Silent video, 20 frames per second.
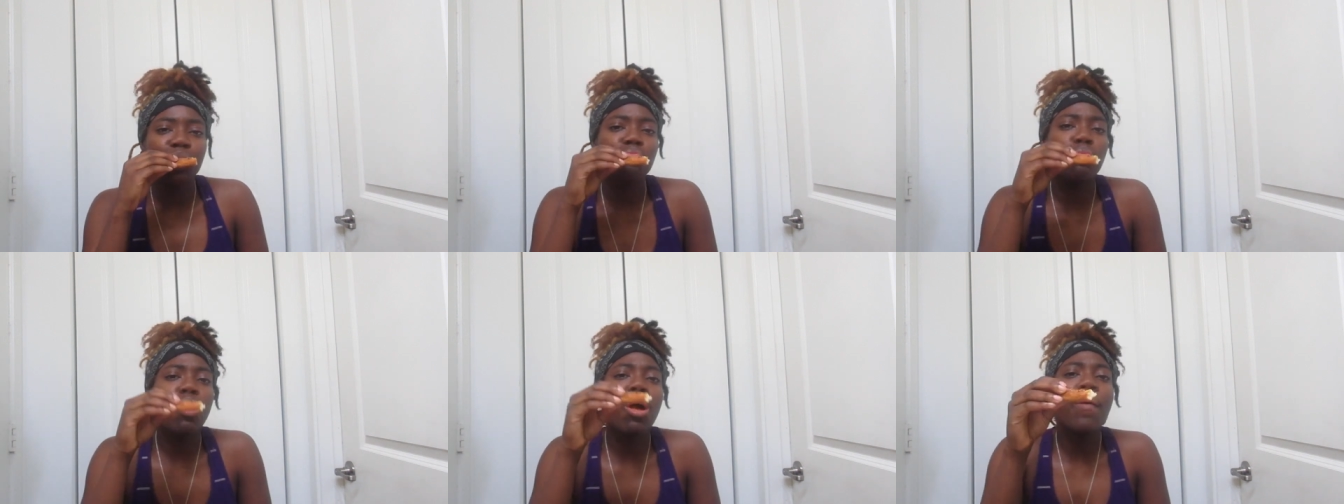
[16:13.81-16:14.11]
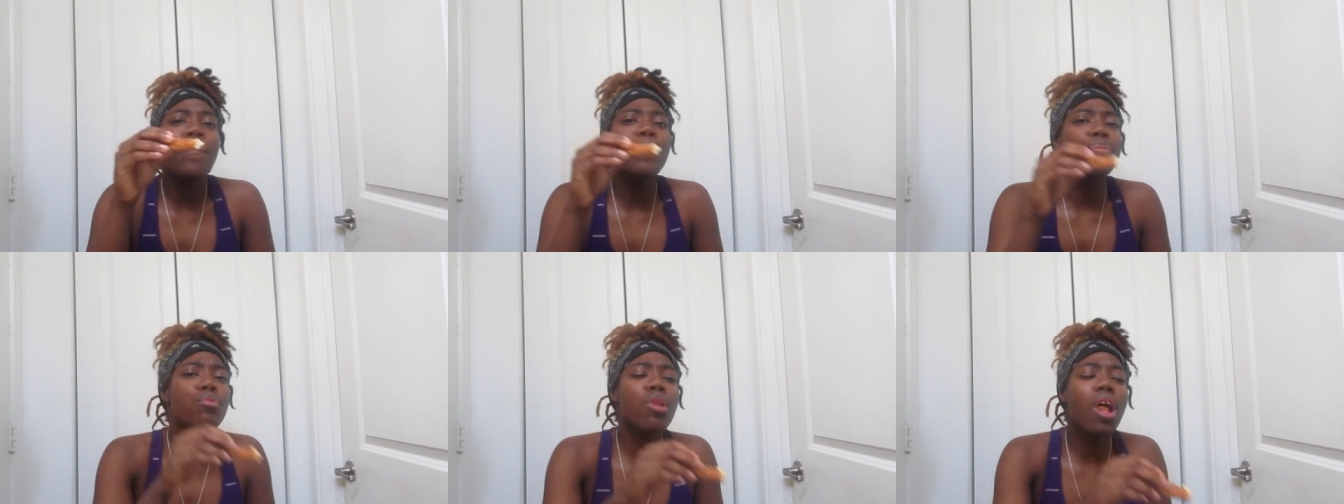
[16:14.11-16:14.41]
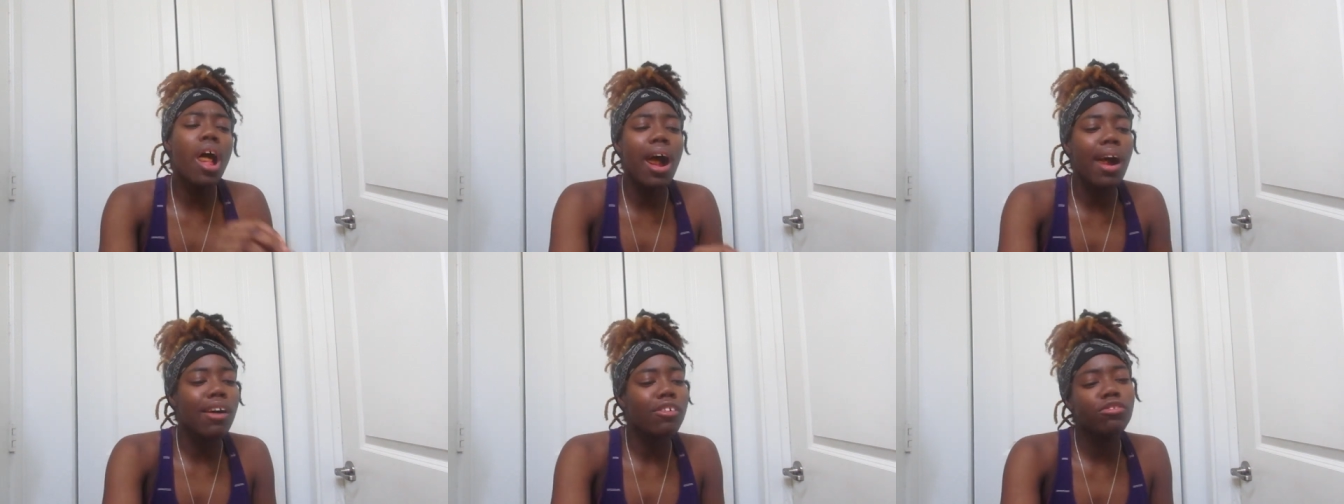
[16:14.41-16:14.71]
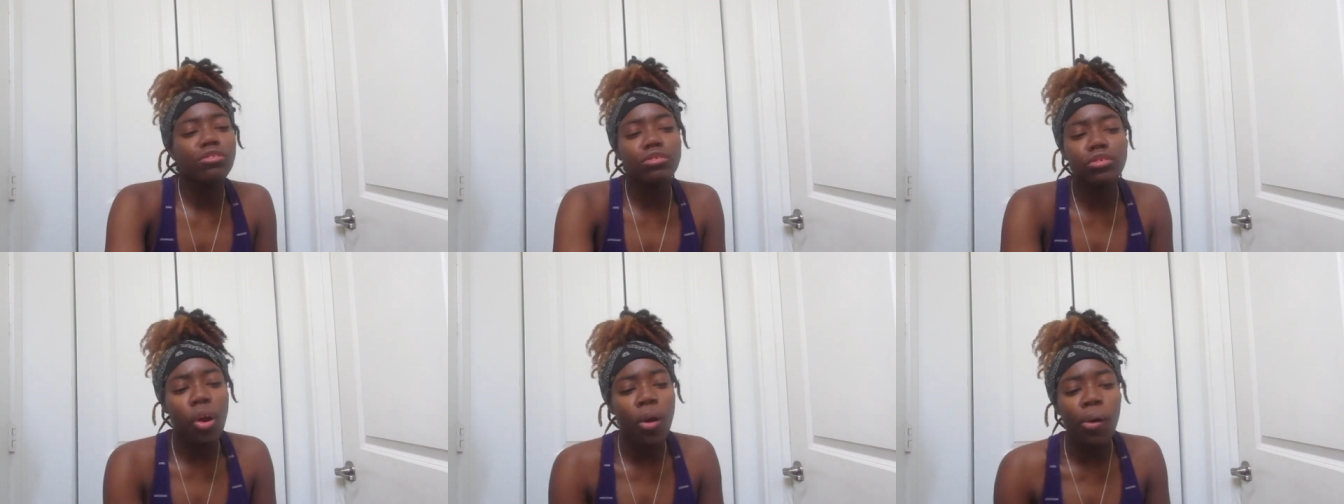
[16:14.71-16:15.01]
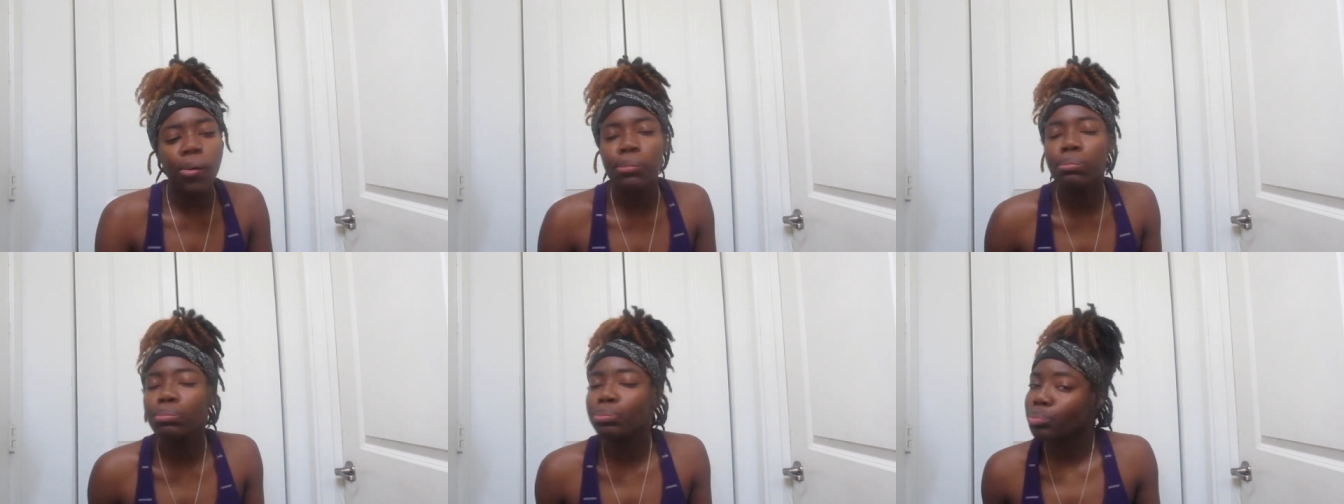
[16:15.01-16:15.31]
But yeah,
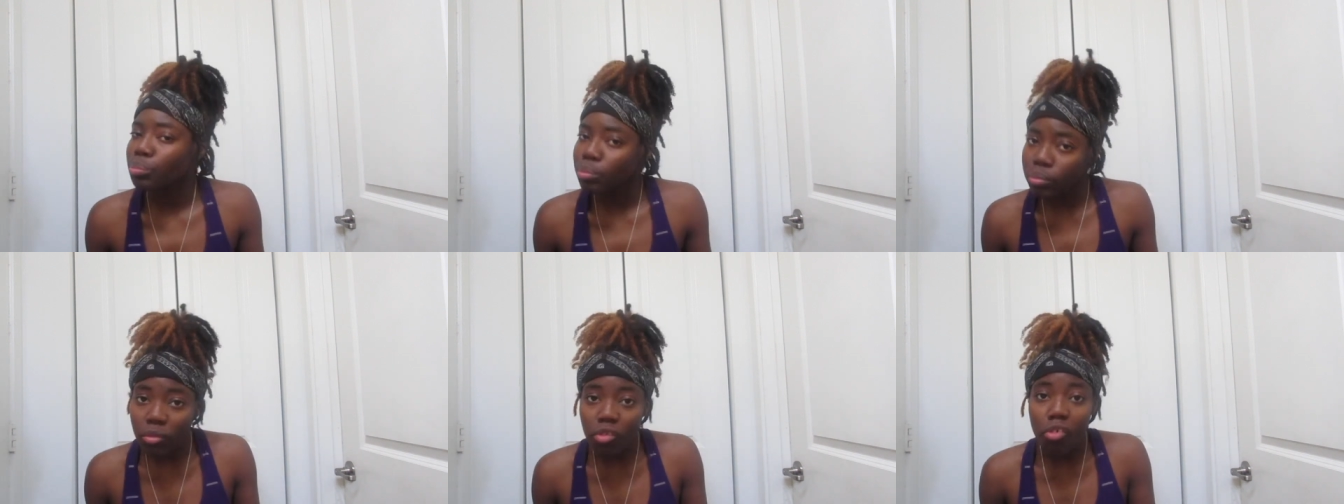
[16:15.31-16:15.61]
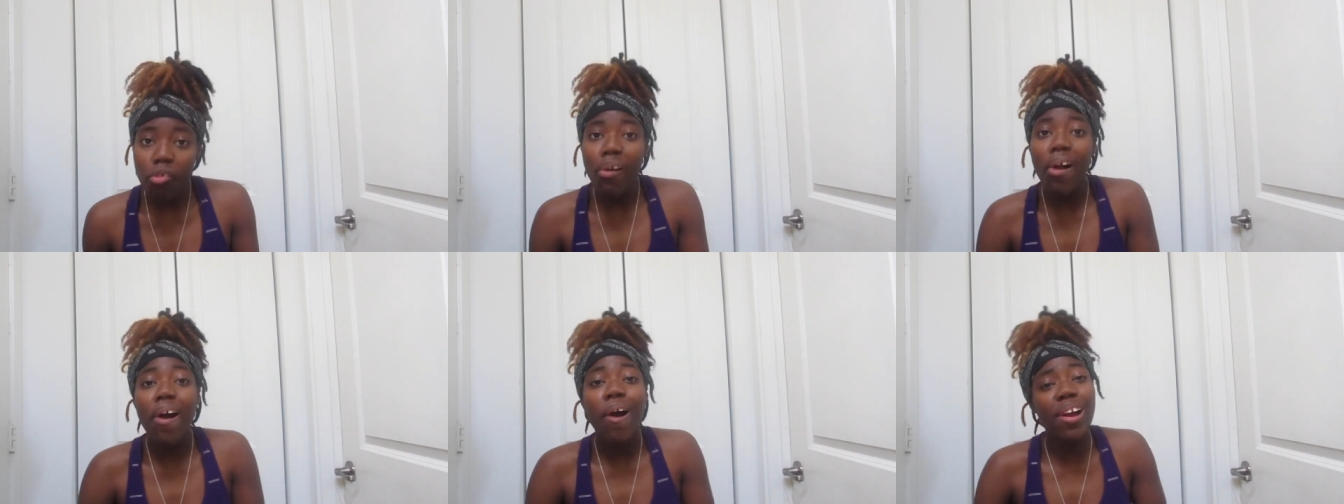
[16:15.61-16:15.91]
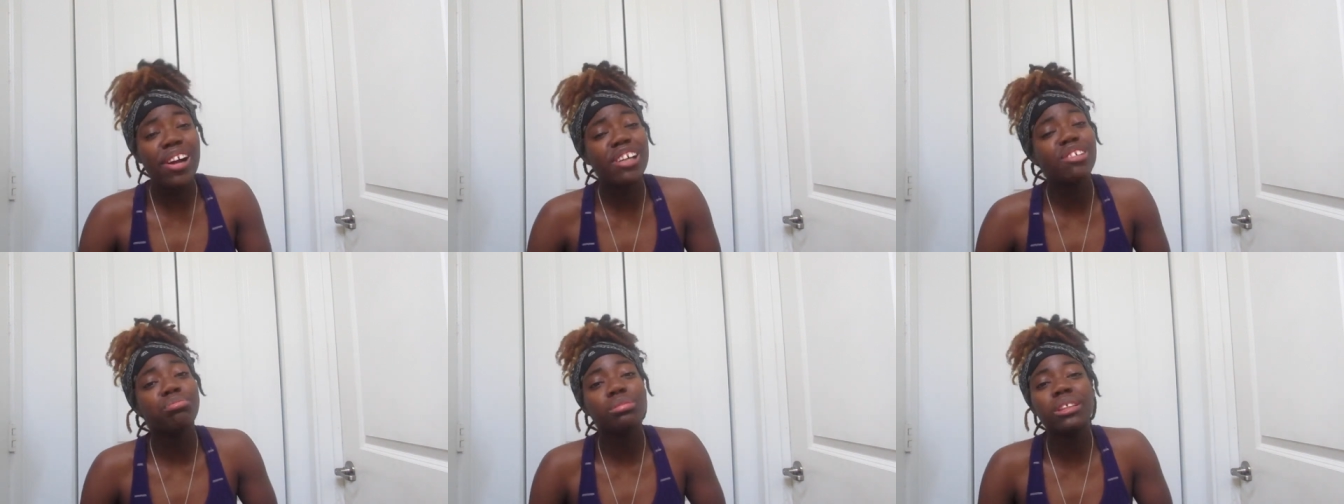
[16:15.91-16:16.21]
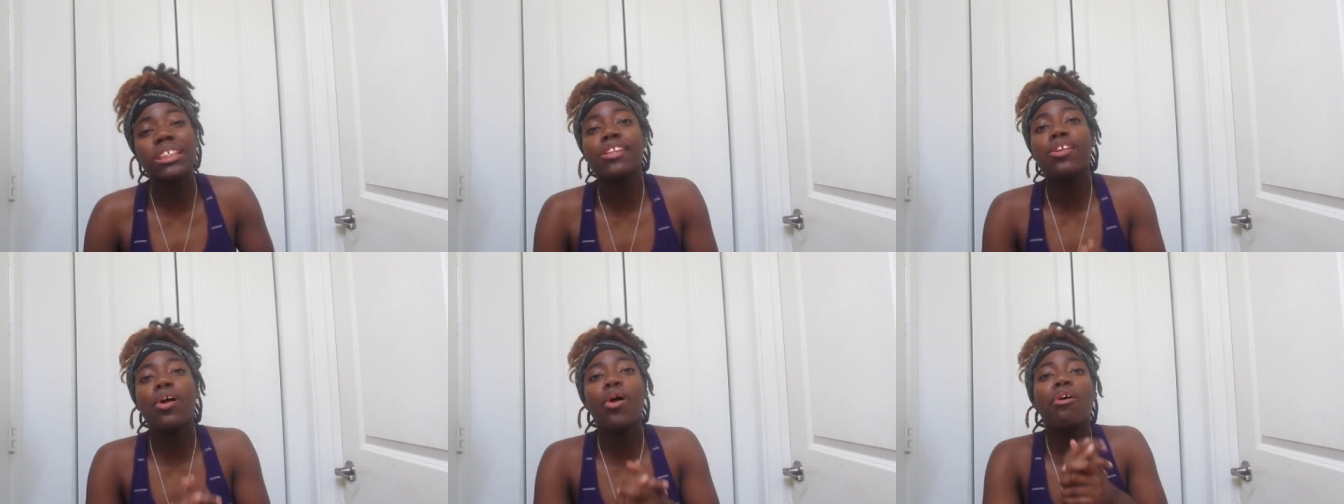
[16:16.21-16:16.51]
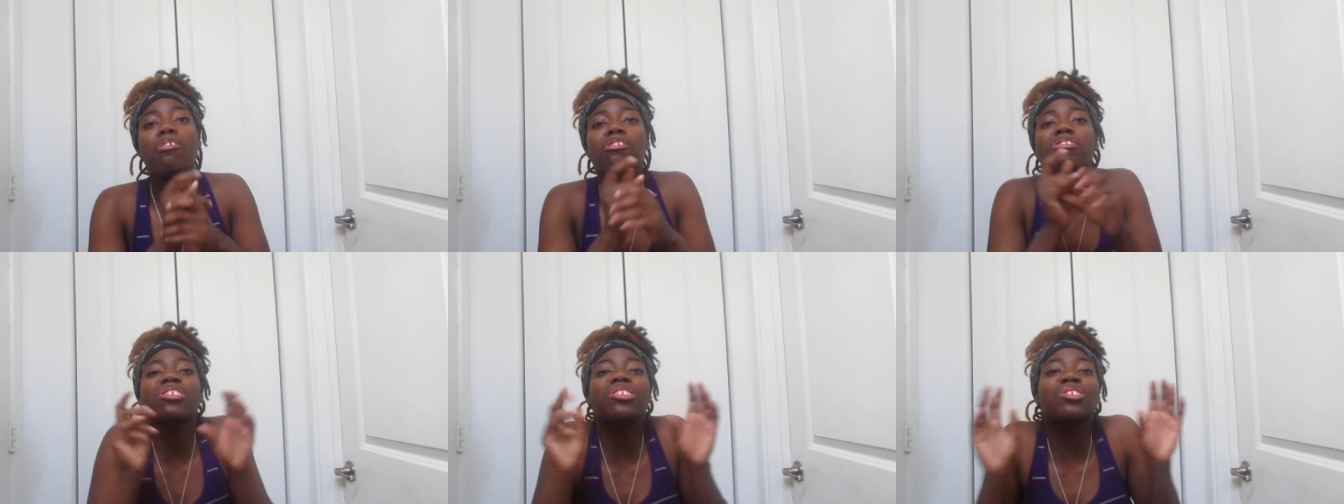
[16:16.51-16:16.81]
bro, that's my
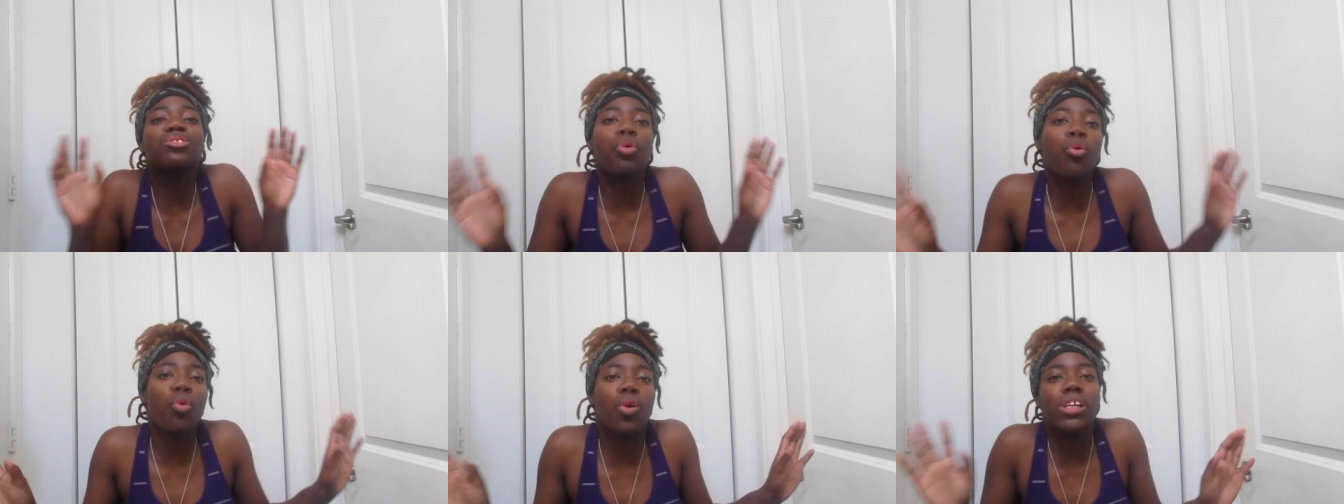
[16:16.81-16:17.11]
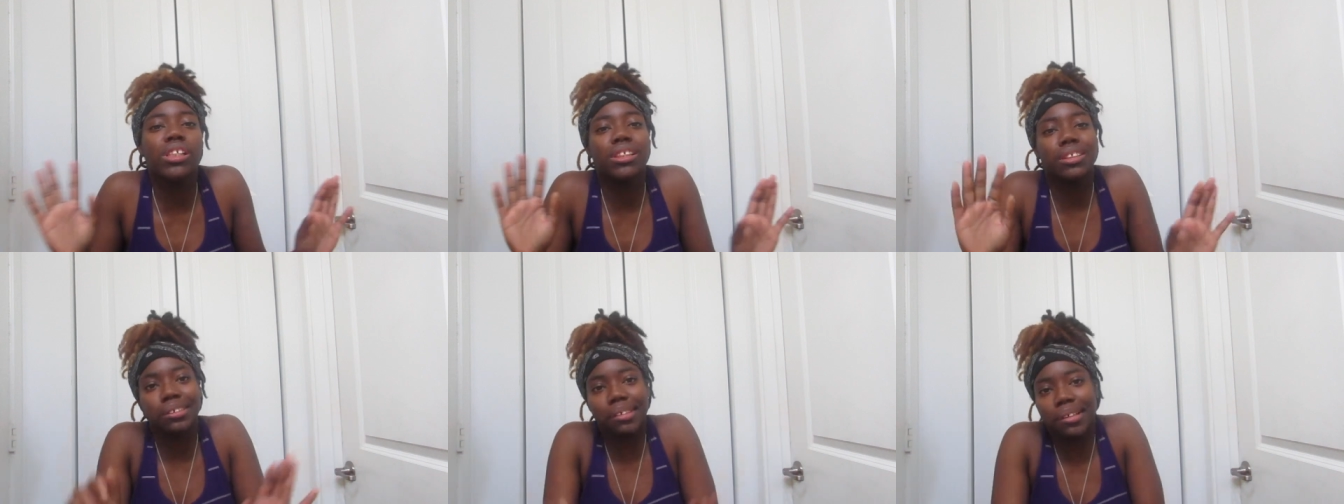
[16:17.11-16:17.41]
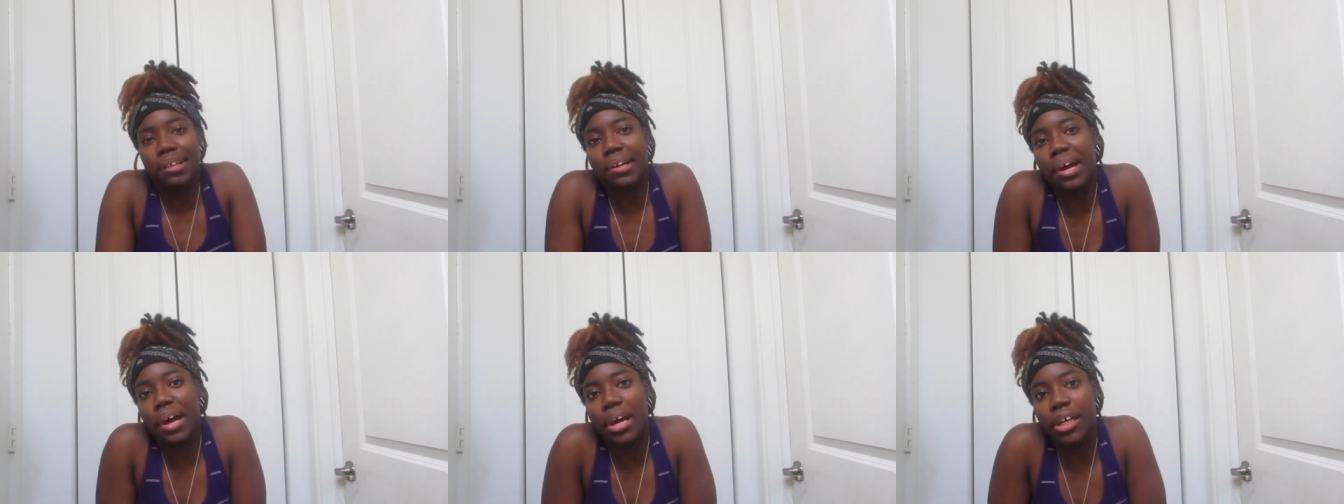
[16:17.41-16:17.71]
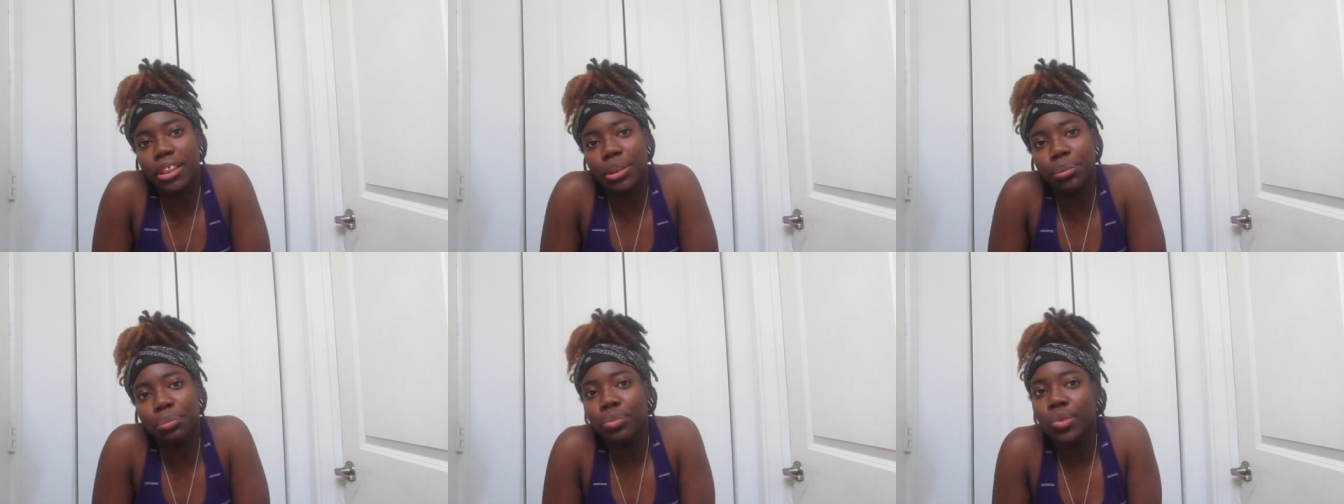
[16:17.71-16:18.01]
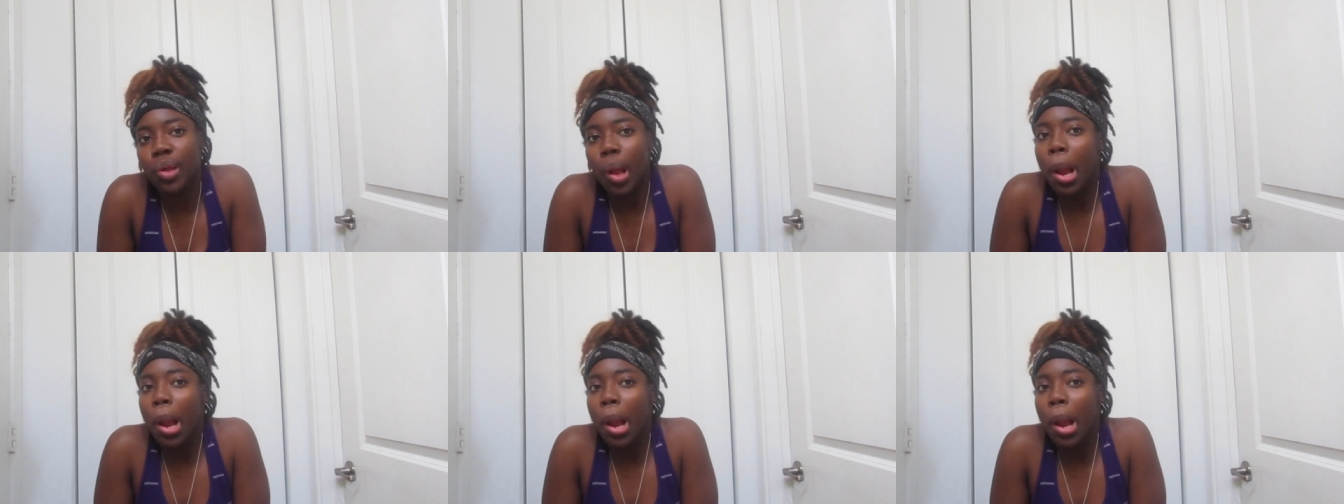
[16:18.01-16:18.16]
little story time.